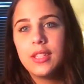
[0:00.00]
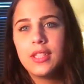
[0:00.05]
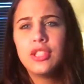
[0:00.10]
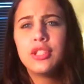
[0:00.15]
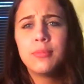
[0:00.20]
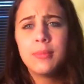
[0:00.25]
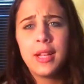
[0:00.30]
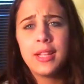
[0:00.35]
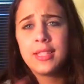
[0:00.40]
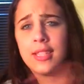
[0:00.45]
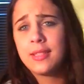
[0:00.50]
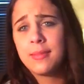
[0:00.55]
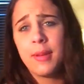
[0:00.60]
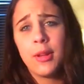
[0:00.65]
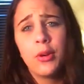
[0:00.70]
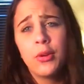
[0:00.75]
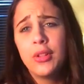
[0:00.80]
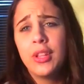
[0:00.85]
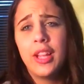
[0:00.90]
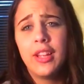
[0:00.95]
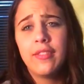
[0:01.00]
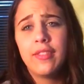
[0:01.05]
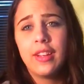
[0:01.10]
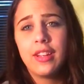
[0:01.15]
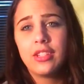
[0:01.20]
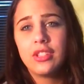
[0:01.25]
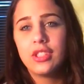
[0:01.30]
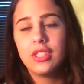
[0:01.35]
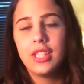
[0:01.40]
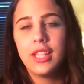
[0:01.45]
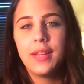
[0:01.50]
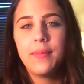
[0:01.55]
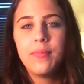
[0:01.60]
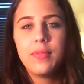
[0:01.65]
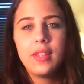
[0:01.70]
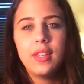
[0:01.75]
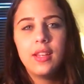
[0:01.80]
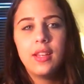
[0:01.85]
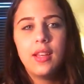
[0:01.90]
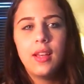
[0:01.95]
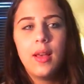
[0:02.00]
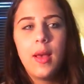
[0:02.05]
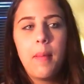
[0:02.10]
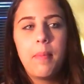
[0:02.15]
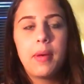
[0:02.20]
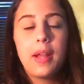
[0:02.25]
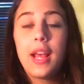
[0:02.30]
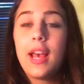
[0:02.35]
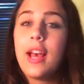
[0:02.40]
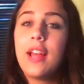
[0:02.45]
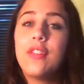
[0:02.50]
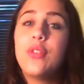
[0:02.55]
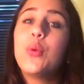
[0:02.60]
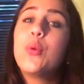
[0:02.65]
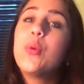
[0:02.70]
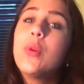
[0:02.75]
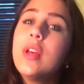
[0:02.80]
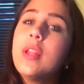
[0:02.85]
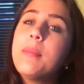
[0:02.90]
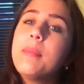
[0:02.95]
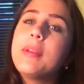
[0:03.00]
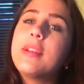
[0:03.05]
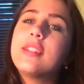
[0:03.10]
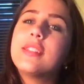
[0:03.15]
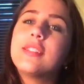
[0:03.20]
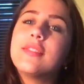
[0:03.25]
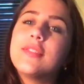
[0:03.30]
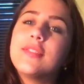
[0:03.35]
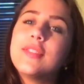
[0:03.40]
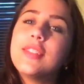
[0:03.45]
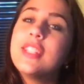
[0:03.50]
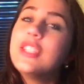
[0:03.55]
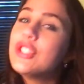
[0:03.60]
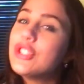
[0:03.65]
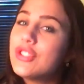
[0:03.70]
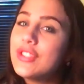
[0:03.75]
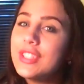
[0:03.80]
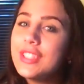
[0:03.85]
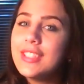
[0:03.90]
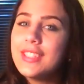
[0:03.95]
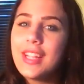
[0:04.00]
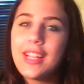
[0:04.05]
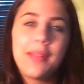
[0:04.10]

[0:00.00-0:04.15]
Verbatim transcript: I did gymnastics my whole life actually, but I had to quit because of injuries.